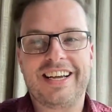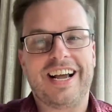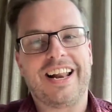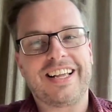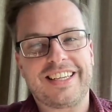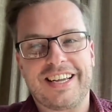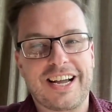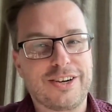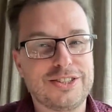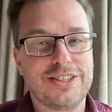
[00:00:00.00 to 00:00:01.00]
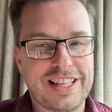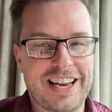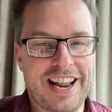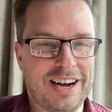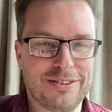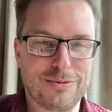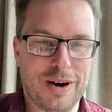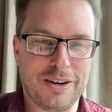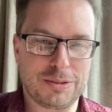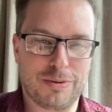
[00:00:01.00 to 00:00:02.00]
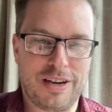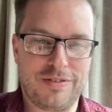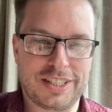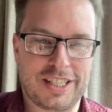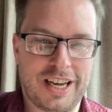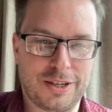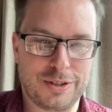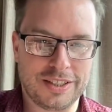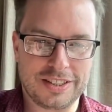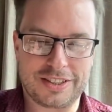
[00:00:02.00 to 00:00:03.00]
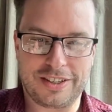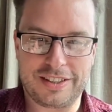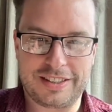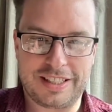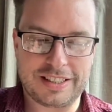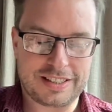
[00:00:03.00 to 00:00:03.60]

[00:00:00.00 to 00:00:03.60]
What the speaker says: And I could do that now, whereas previously I couldn't. So it's